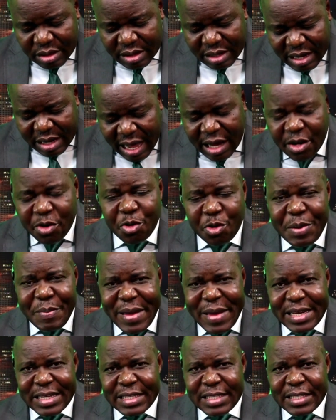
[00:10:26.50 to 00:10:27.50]

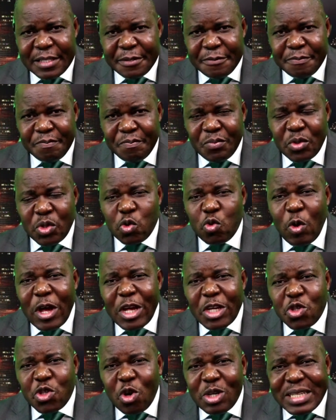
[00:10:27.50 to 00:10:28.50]
agreement to
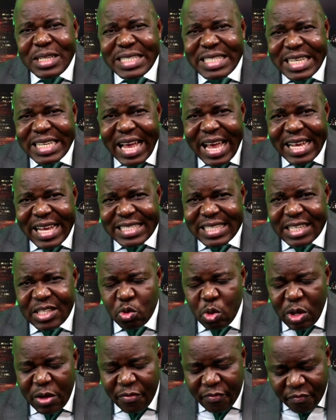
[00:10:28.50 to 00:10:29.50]
ensure this gets into
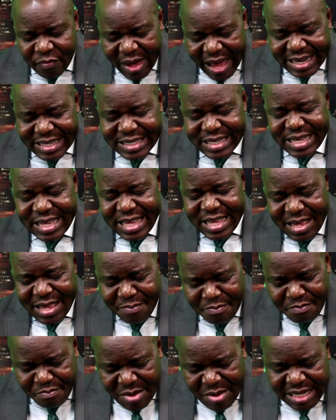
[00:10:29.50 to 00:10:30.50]
effect
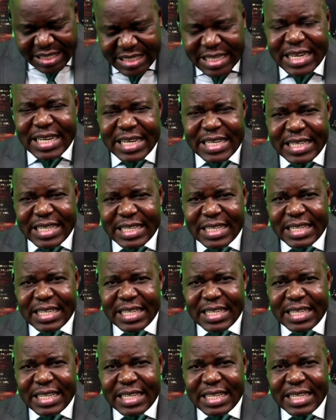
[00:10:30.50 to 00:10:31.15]
immediately.